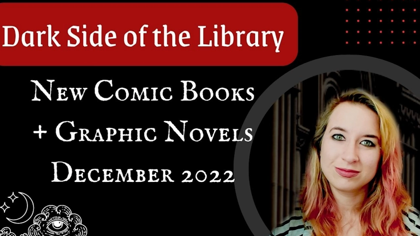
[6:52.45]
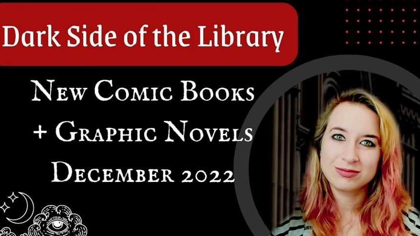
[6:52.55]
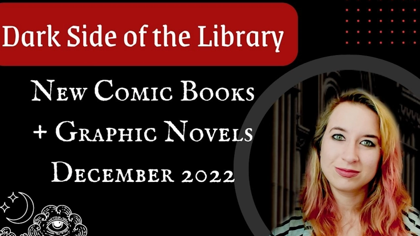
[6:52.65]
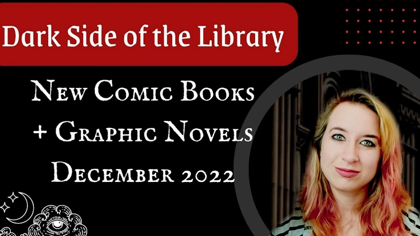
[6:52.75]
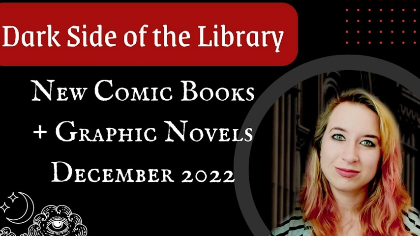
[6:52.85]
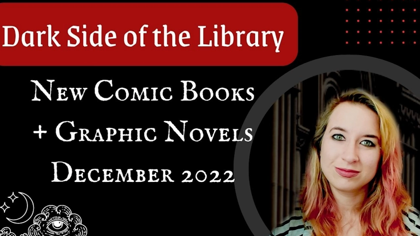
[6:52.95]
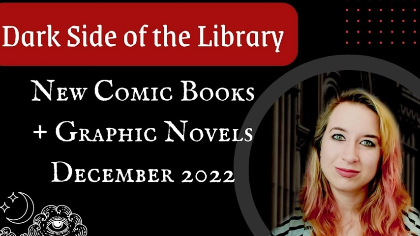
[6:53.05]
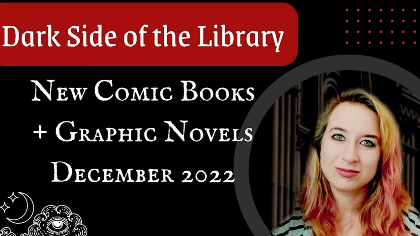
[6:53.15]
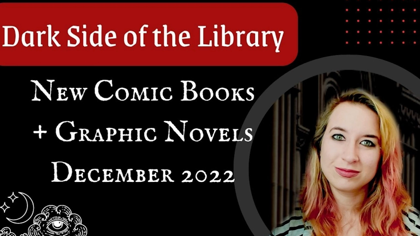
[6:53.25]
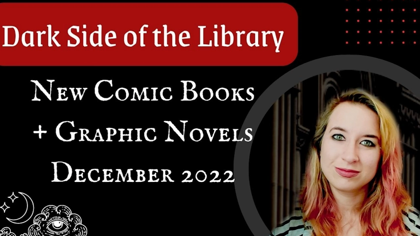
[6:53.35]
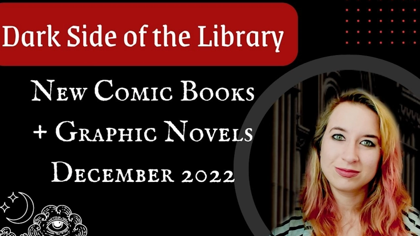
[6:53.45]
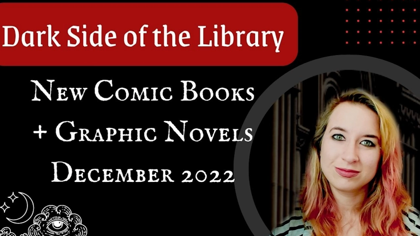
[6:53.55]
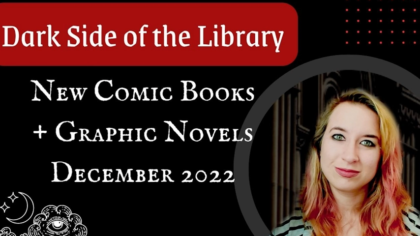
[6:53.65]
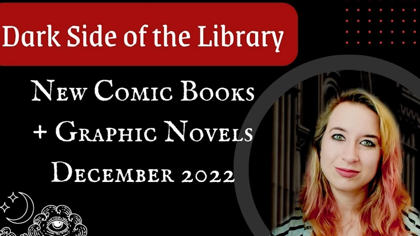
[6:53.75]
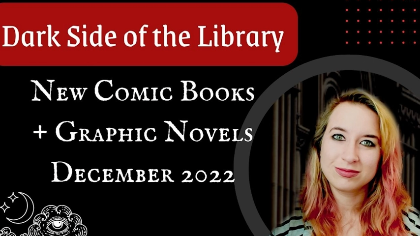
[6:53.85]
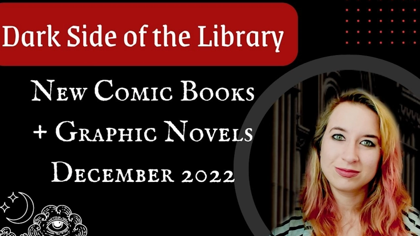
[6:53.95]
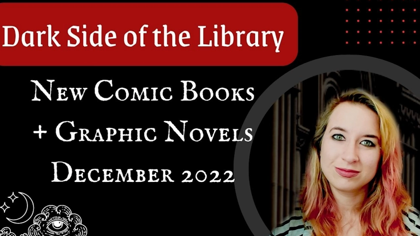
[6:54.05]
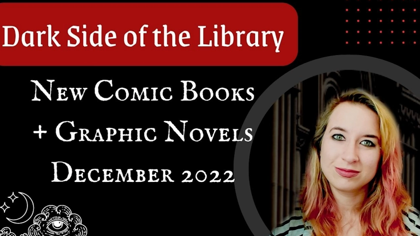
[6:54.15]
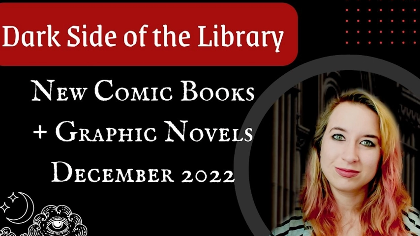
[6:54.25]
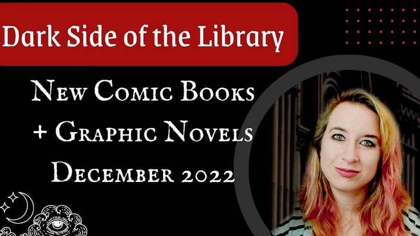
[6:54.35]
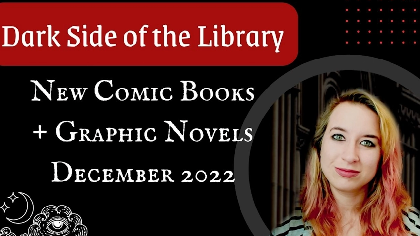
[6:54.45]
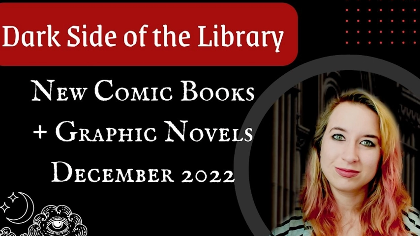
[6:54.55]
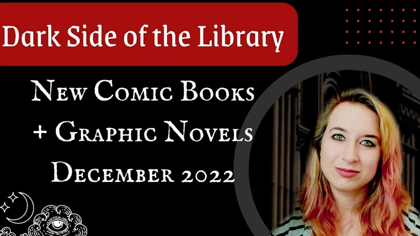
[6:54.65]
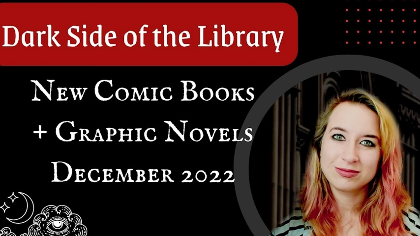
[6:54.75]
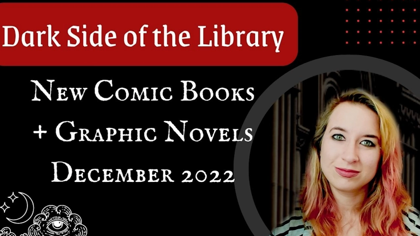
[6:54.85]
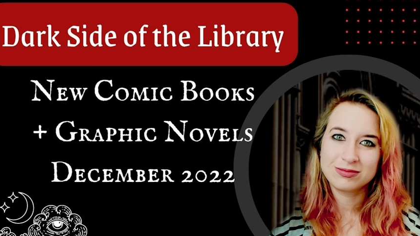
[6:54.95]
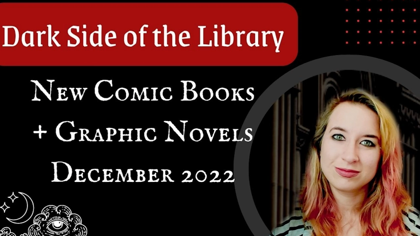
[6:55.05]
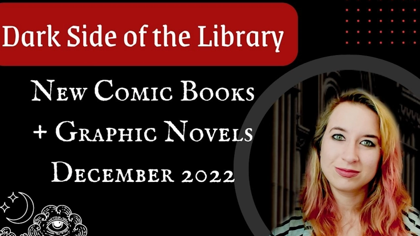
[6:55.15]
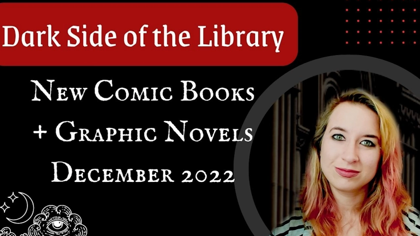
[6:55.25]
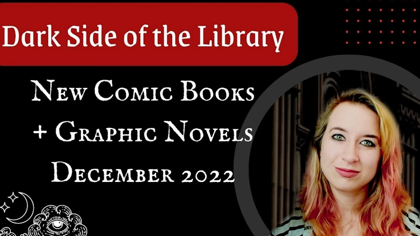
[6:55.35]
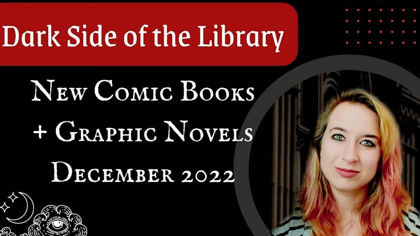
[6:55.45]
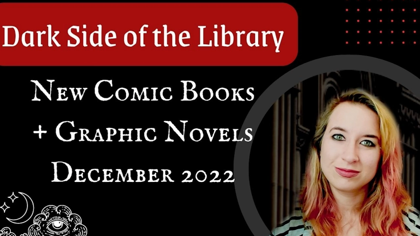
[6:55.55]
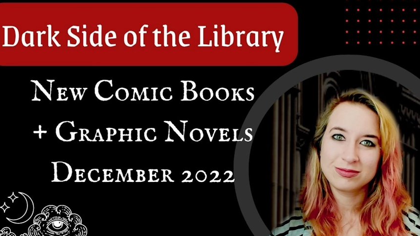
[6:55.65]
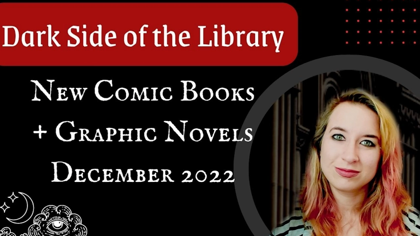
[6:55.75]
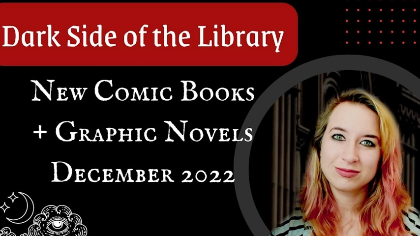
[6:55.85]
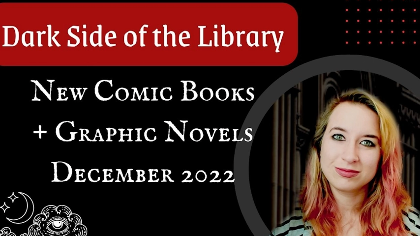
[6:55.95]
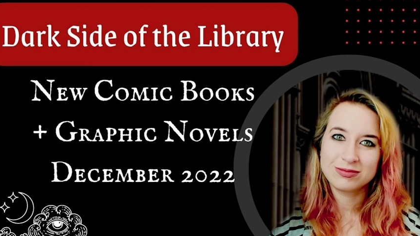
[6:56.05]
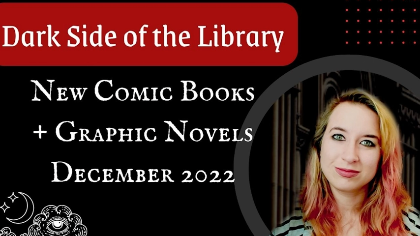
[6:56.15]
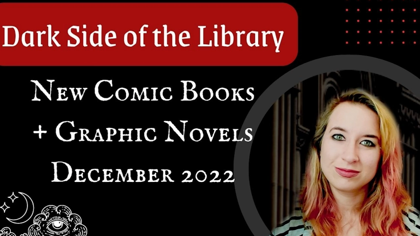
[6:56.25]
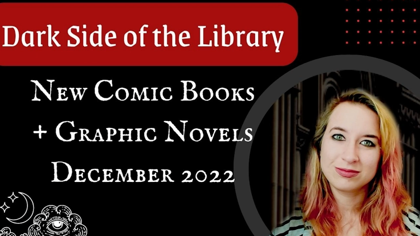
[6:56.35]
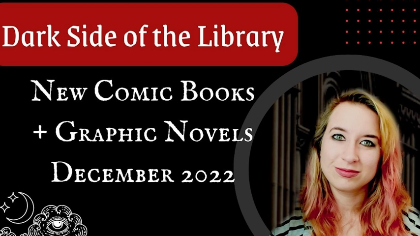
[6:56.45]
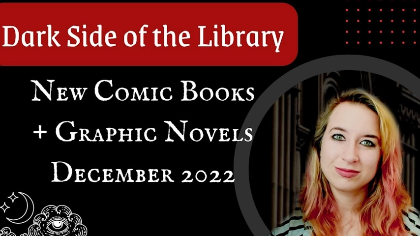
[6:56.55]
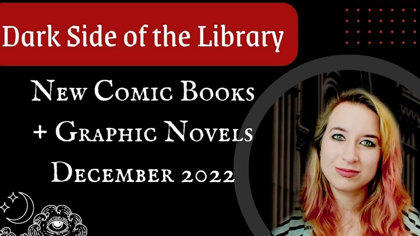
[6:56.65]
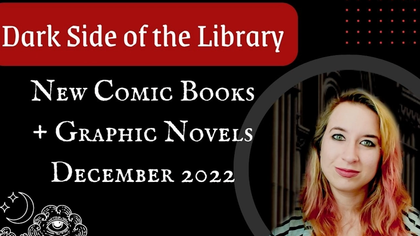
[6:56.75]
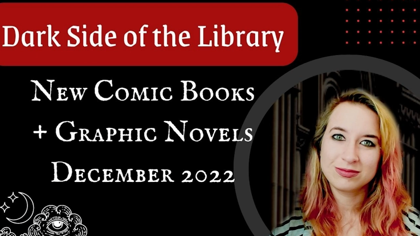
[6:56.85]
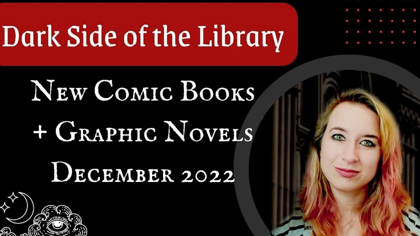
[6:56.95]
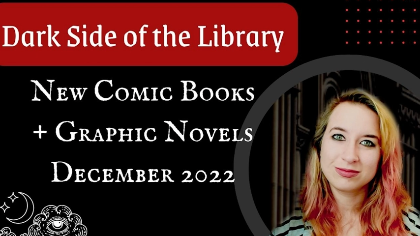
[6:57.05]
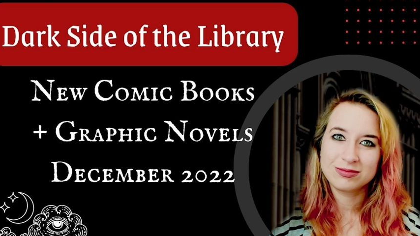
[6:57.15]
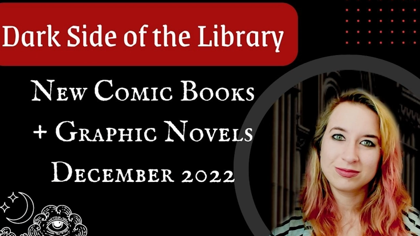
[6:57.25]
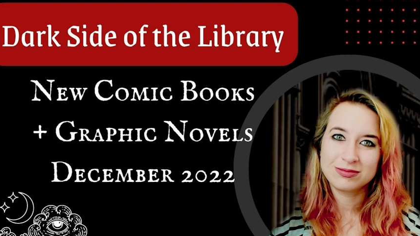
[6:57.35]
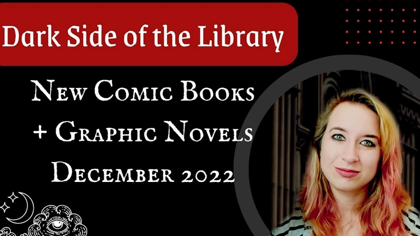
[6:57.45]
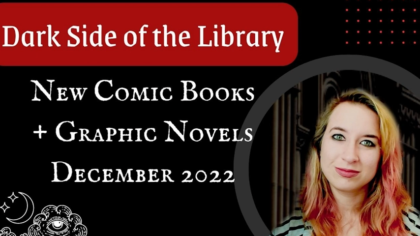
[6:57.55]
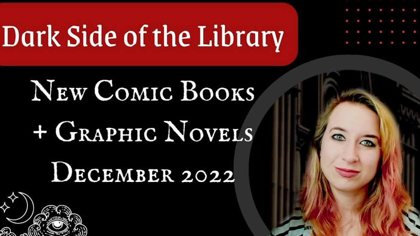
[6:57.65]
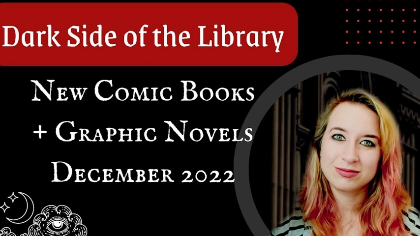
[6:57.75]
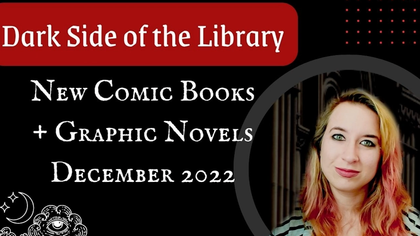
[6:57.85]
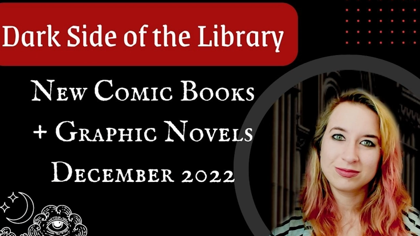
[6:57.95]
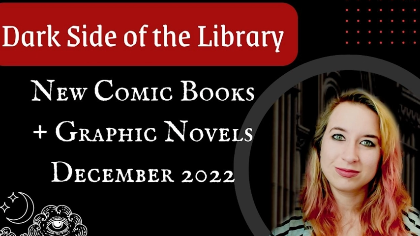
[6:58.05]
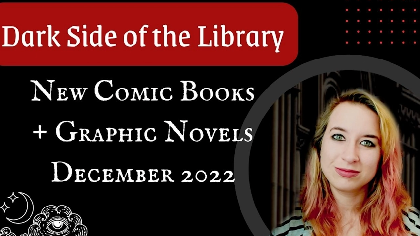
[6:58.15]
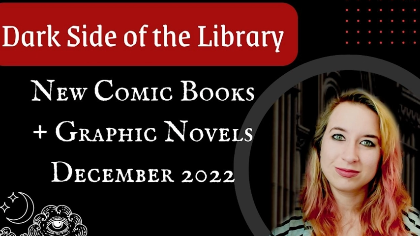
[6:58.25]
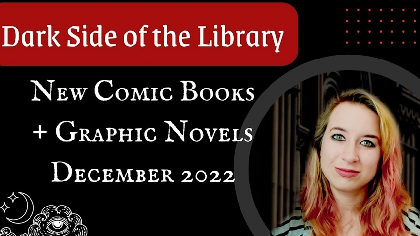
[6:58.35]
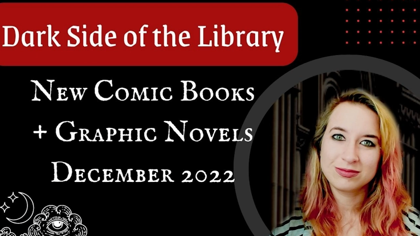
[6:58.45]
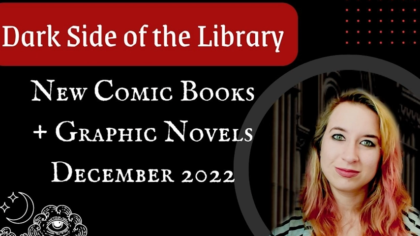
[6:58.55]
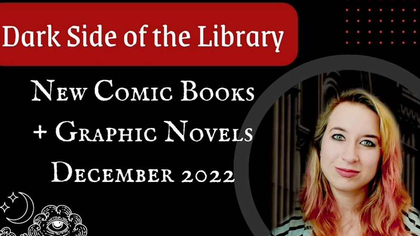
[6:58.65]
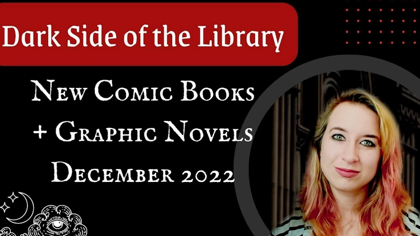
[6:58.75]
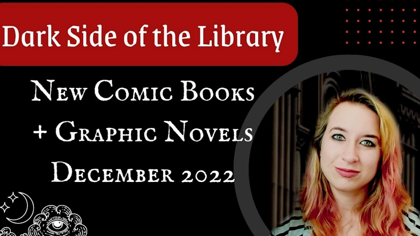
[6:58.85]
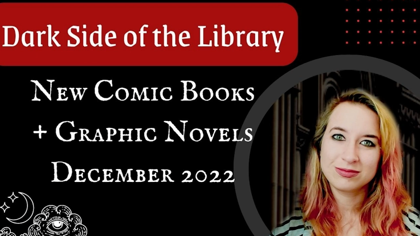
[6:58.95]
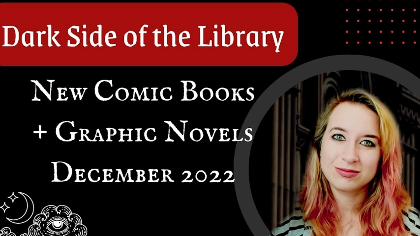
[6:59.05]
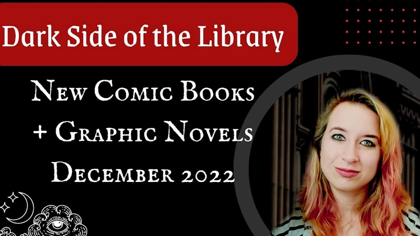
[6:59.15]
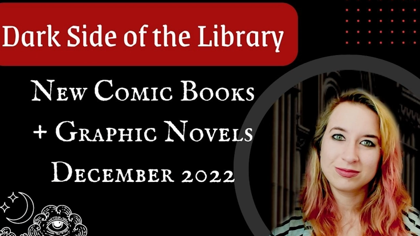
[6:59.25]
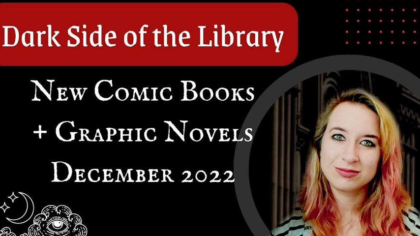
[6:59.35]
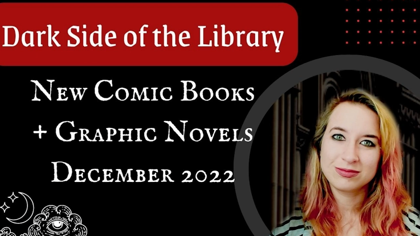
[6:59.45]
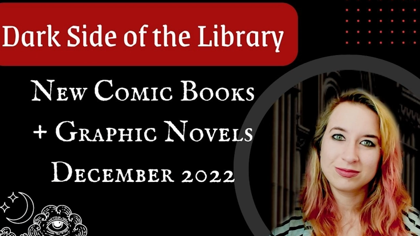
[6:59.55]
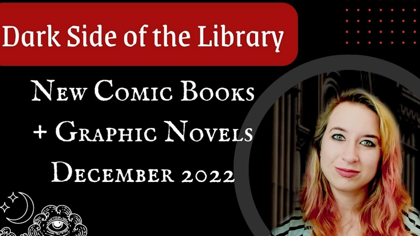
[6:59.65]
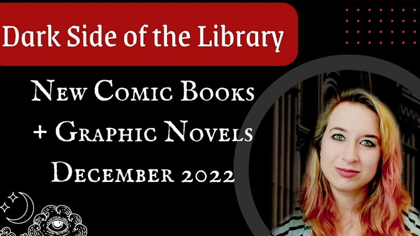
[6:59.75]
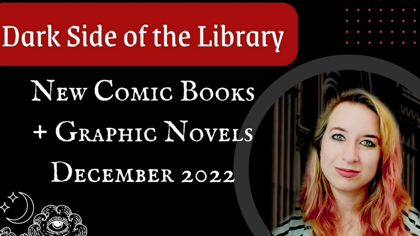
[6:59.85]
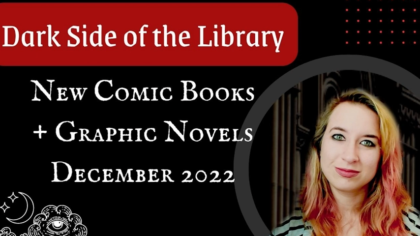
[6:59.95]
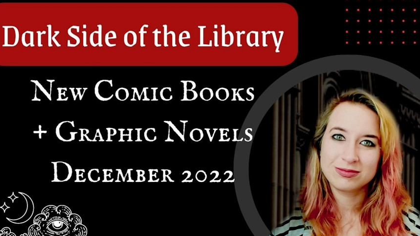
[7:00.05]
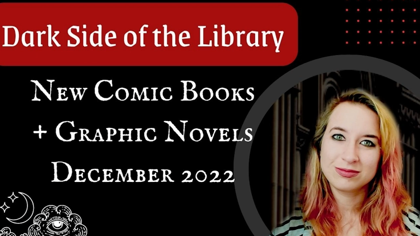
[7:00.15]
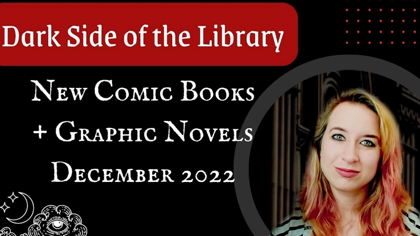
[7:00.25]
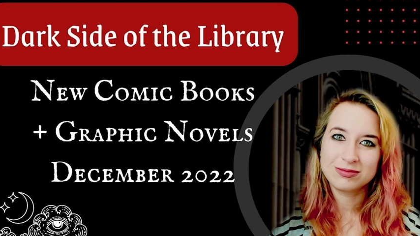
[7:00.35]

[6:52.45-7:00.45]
(no lip movement)